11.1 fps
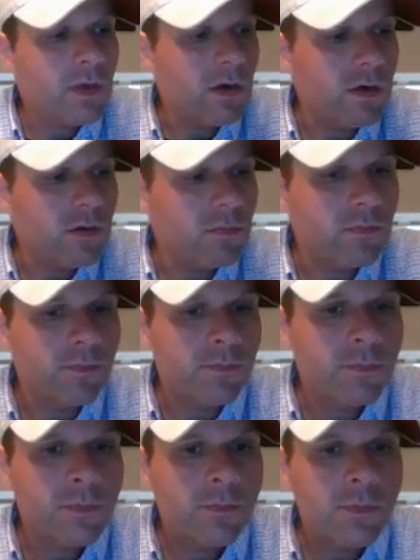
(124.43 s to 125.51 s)
Some
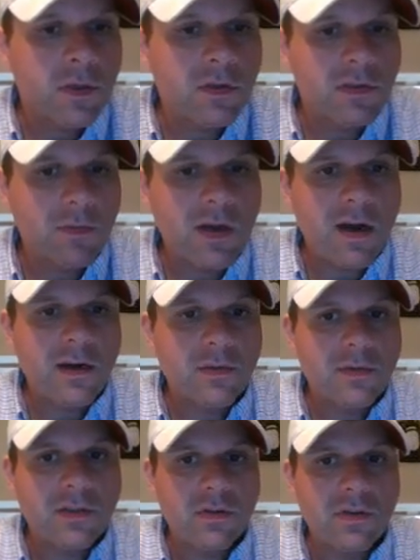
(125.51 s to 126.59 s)
of the
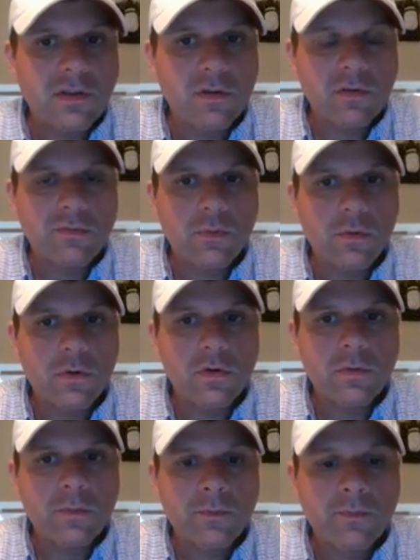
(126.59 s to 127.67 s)
items that you need to look for
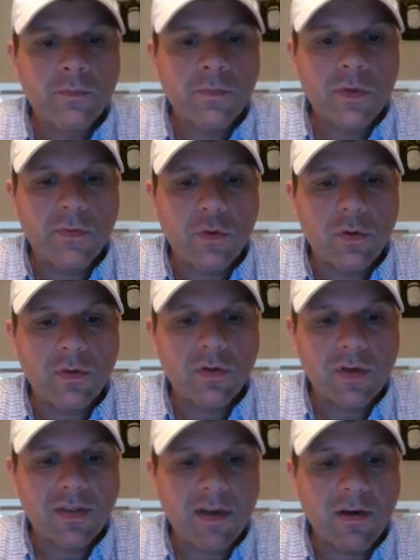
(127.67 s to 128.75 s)

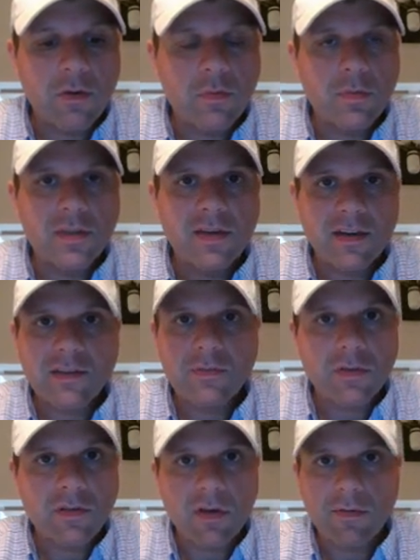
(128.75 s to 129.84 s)
arbitrage there would be
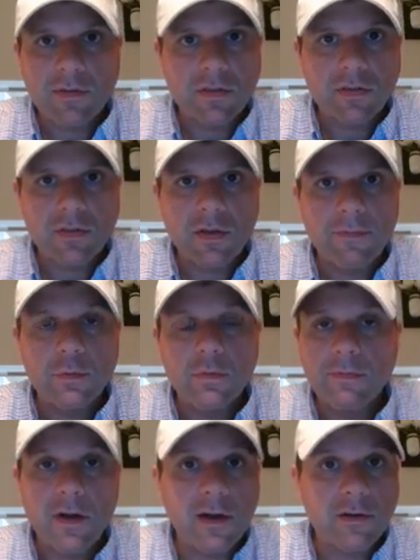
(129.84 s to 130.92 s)
textbooks, obviously, if you can
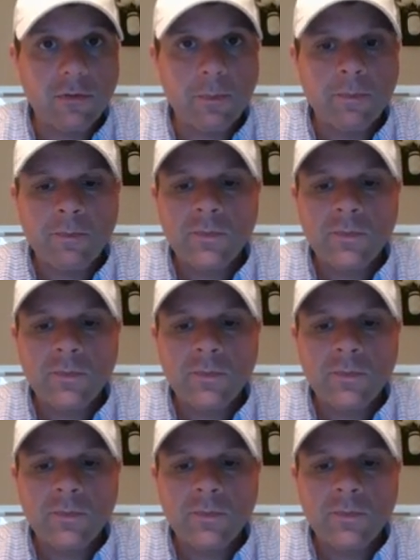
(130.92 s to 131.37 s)
find them.